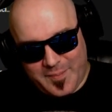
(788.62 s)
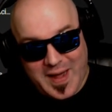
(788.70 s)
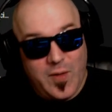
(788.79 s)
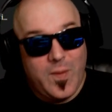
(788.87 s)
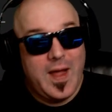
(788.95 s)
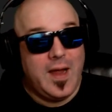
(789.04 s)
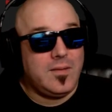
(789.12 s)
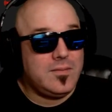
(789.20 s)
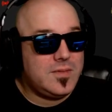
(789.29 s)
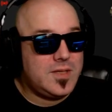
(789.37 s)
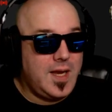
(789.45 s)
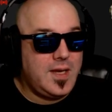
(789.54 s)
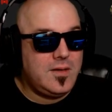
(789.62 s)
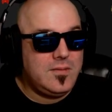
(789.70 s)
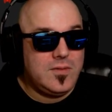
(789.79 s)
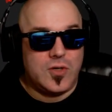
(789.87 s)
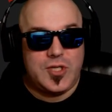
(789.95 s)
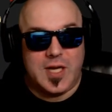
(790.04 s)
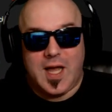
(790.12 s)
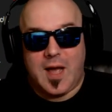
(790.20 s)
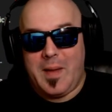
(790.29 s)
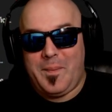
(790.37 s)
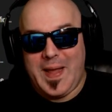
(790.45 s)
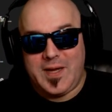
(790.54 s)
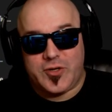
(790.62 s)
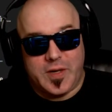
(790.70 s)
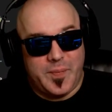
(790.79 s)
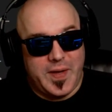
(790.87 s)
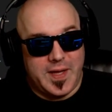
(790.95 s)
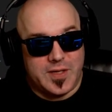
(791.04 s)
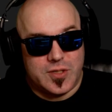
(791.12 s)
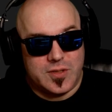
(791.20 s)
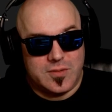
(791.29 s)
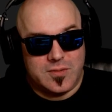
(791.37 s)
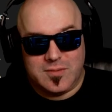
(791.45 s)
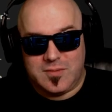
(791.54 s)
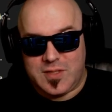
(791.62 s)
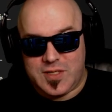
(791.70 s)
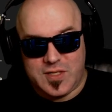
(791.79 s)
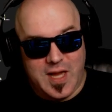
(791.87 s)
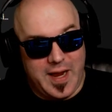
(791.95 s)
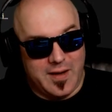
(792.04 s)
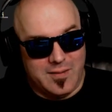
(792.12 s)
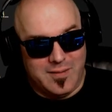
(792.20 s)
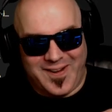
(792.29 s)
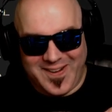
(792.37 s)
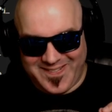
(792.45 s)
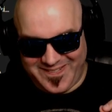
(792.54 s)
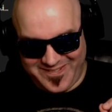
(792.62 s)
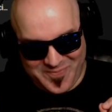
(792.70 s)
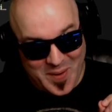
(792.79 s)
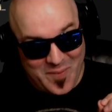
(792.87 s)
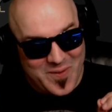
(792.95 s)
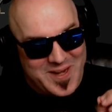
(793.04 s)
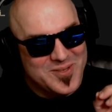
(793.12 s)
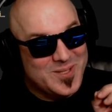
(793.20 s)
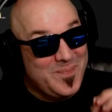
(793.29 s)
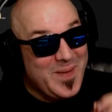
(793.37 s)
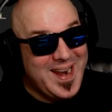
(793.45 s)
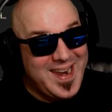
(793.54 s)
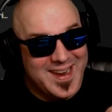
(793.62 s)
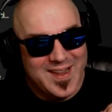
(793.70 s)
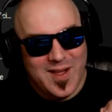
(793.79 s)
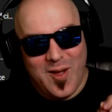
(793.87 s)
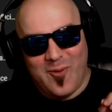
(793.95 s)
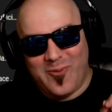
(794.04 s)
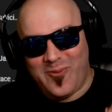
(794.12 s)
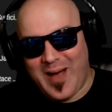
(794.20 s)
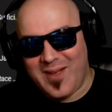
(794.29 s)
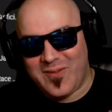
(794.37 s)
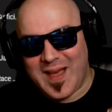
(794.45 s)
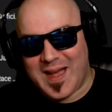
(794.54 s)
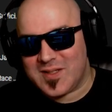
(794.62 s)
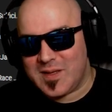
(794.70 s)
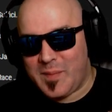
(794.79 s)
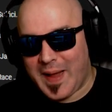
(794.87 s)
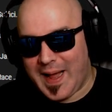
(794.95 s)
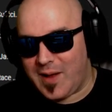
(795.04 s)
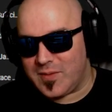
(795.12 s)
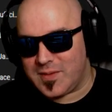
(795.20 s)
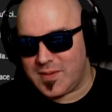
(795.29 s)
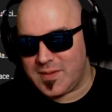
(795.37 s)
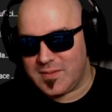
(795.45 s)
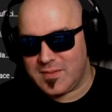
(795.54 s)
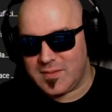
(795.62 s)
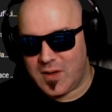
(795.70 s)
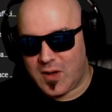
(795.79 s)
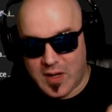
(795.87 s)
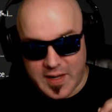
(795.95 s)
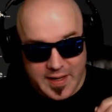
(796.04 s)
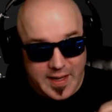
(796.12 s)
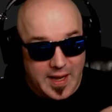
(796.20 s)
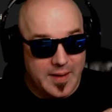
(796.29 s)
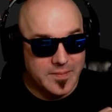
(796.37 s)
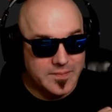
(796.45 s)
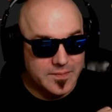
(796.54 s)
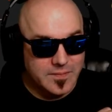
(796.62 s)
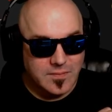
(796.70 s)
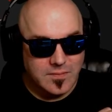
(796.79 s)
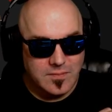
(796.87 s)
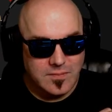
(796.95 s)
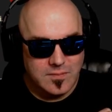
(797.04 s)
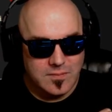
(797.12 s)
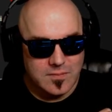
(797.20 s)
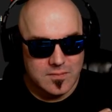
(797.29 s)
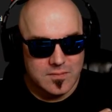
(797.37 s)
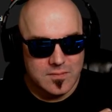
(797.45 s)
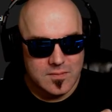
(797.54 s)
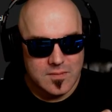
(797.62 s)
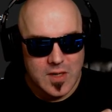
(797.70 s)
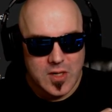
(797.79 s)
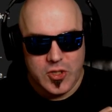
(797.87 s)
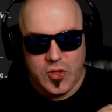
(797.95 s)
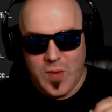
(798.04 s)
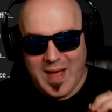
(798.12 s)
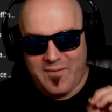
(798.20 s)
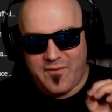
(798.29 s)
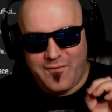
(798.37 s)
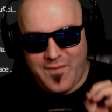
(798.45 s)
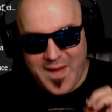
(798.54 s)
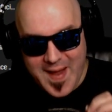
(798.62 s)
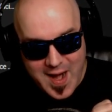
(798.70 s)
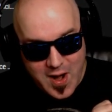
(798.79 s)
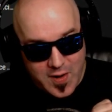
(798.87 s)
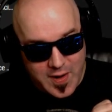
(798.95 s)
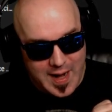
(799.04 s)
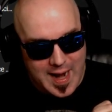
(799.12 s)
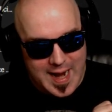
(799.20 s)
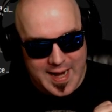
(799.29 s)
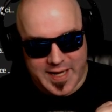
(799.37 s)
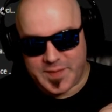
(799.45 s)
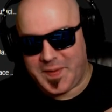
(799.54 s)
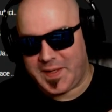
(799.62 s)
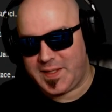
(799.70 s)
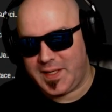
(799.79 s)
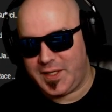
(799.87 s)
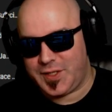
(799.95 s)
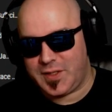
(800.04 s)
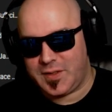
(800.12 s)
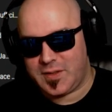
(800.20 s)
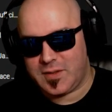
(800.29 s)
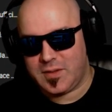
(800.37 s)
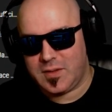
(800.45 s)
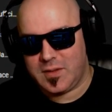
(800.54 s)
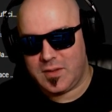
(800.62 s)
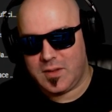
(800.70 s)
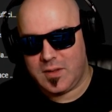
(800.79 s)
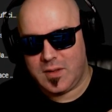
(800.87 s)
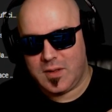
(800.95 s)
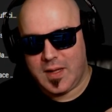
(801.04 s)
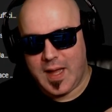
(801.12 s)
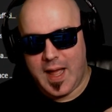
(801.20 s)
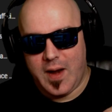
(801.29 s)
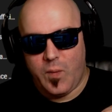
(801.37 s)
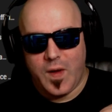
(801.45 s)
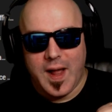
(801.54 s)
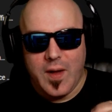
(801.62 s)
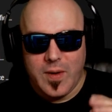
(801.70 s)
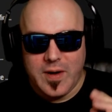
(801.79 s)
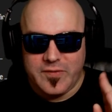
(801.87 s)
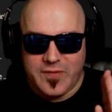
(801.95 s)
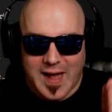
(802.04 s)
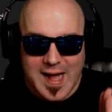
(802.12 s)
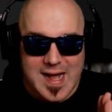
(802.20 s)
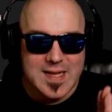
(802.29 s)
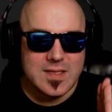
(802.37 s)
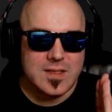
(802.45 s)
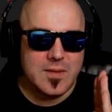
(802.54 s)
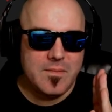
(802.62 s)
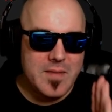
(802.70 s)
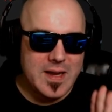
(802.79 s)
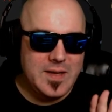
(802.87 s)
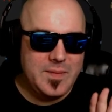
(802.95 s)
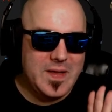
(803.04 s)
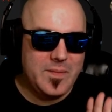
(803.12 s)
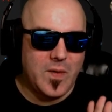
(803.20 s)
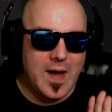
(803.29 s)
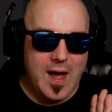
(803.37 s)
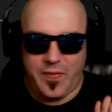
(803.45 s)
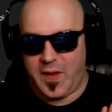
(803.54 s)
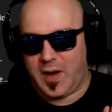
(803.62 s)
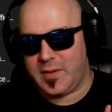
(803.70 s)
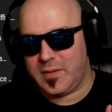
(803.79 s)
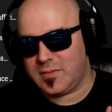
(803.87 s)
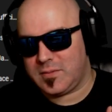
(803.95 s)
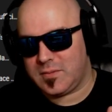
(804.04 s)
By the way, Titan, go check out my Patreon page. Just saying. But when you spend 5,000 pounds on a game, you have very high expectations. And what I would advise many people out there, and